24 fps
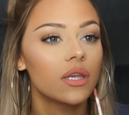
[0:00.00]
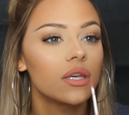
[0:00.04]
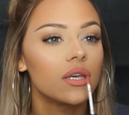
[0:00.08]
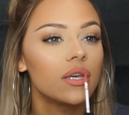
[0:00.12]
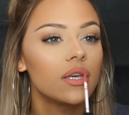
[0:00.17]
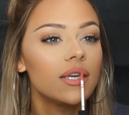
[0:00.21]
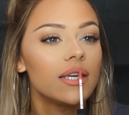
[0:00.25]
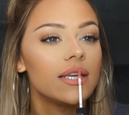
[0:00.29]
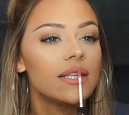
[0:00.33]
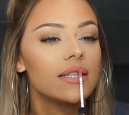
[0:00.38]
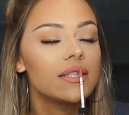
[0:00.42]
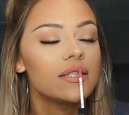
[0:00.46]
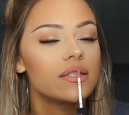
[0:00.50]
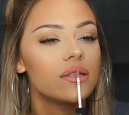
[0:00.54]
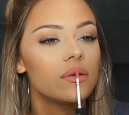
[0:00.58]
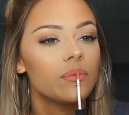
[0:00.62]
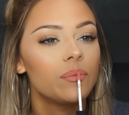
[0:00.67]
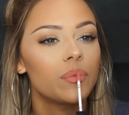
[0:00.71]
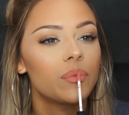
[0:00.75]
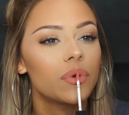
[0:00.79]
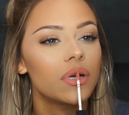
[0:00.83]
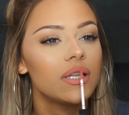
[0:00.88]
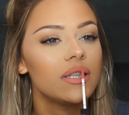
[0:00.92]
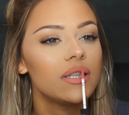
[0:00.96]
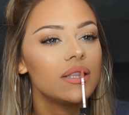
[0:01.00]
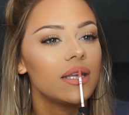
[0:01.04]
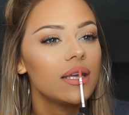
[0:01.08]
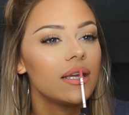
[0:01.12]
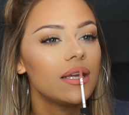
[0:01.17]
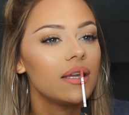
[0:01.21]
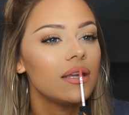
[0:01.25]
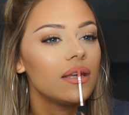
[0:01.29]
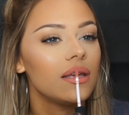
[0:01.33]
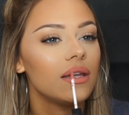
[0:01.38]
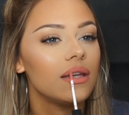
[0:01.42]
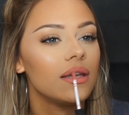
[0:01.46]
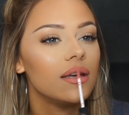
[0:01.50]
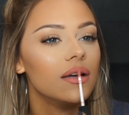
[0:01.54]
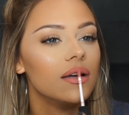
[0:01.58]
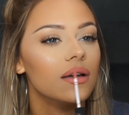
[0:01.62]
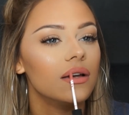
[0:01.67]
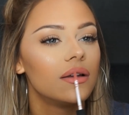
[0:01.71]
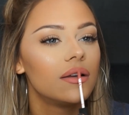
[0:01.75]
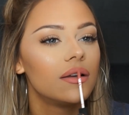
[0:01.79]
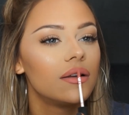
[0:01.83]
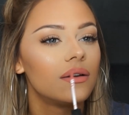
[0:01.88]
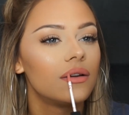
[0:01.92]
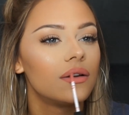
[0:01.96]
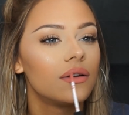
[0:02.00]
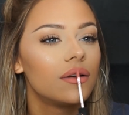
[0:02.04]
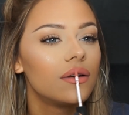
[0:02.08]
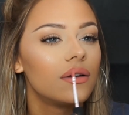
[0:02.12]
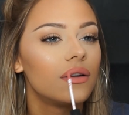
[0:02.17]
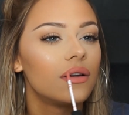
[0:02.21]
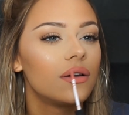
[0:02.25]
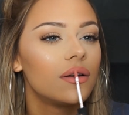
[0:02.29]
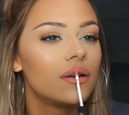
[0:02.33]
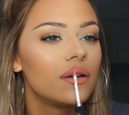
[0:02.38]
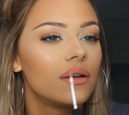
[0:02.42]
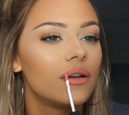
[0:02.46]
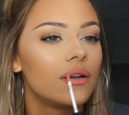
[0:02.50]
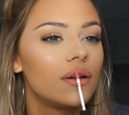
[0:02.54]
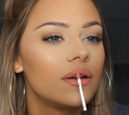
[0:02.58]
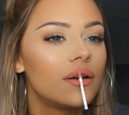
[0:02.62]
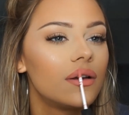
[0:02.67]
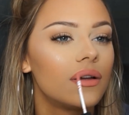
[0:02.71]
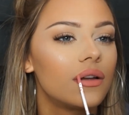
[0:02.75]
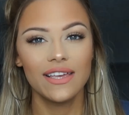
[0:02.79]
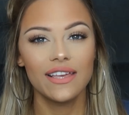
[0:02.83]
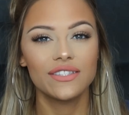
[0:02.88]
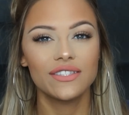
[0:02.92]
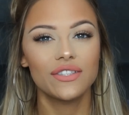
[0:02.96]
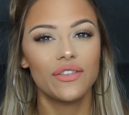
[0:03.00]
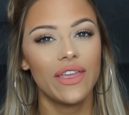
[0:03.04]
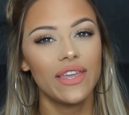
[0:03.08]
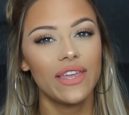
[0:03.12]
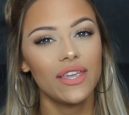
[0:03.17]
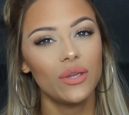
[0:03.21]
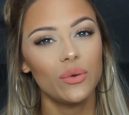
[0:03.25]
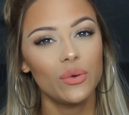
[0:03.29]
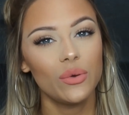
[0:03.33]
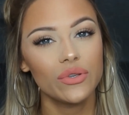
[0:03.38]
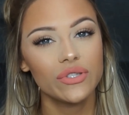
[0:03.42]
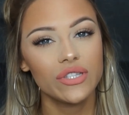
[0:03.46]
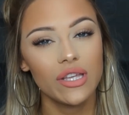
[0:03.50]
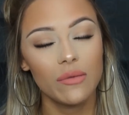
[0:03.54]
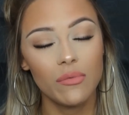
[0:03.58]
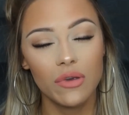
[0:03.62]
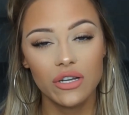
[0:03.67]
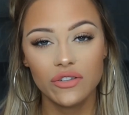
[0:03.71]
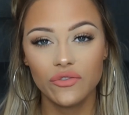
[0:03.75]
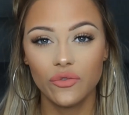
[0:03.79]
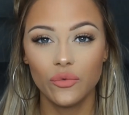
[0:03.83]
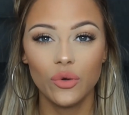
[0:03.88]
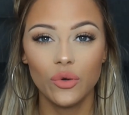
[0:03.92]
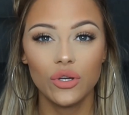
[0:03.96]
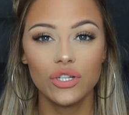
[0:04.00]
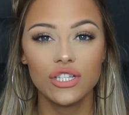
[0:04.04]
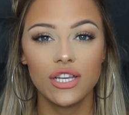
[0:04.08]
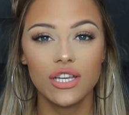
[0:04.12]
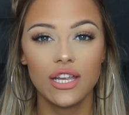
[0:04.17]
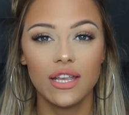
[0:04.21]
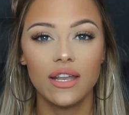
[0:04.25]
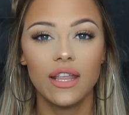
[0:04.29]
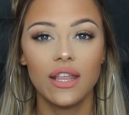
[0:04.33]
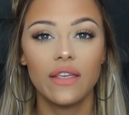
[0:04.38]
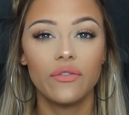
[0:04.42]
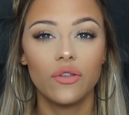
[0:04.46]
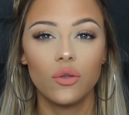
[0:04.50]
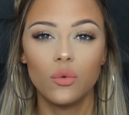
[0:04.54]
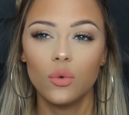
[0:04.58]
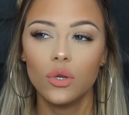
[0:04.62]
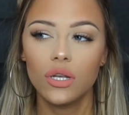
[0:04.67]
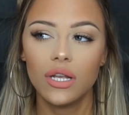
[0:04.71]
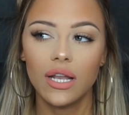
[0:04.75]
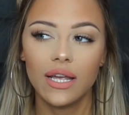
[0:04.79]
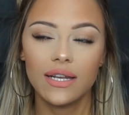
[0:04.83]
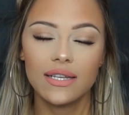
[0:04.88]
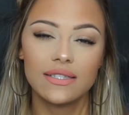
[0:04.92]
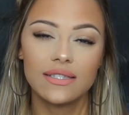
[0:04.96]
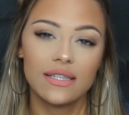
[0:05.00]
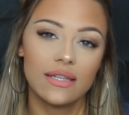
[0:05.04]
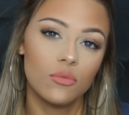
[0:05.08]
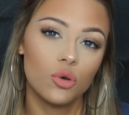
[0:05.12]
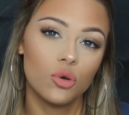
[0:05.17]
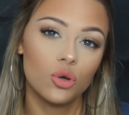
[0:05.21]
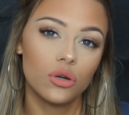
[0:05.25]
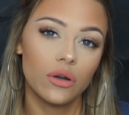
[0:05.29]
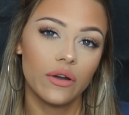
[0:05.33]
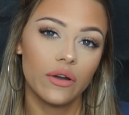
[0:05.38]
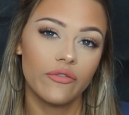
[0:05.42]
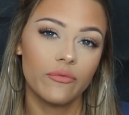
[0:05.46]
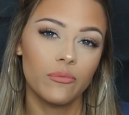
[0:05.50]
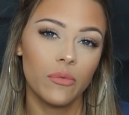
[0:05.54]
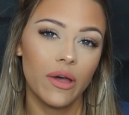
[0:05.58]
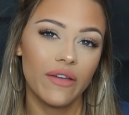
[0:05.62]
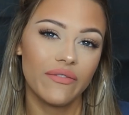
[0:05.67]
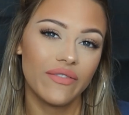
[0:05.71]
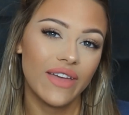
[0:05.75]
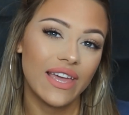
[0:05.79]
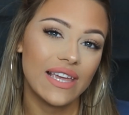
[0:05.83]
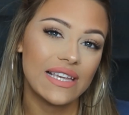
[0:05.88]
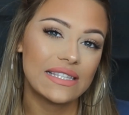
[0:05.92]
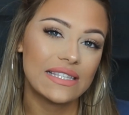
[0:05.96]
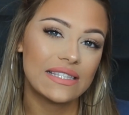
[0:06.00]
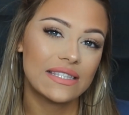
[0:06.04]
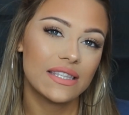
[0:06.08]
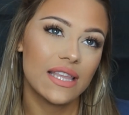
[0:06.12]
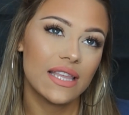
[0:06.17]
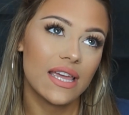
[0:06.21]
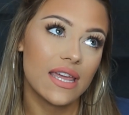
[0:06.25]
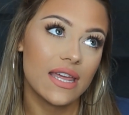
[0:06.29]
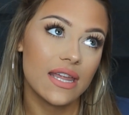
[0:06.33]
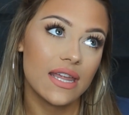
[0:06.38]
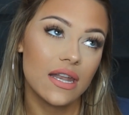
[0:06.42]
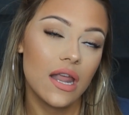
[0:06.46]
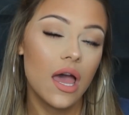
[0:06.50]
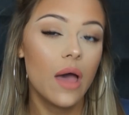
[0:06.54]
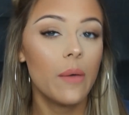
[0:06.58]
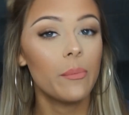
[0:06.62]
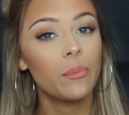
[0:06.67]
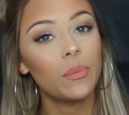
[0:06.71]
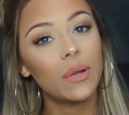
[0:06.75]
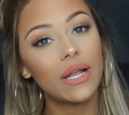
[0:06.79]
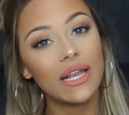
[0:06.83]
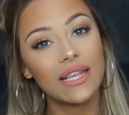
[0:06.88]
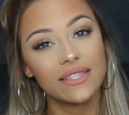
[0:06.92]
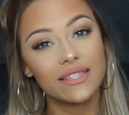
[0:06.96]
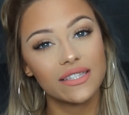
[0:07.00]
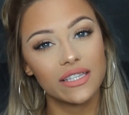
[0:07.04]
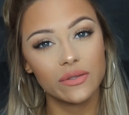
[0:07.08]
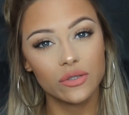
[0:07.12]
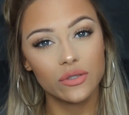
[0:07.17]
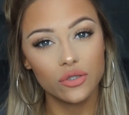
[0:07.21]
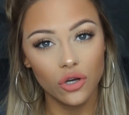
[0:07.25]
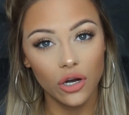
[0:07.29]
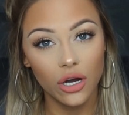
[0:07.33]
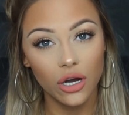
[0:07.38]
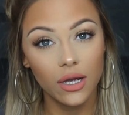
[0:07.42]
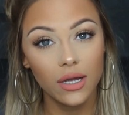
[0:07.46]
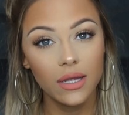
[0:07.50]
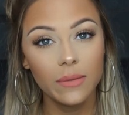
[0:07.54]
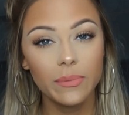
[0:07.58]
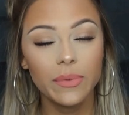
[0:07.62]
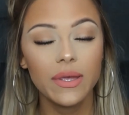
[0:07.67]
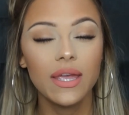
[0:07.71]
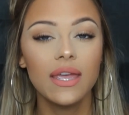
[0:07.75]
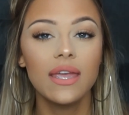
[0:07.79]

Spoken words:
It's so pretty. So thank you all so much for watching. If you would like to see more of my face, then please subscribe.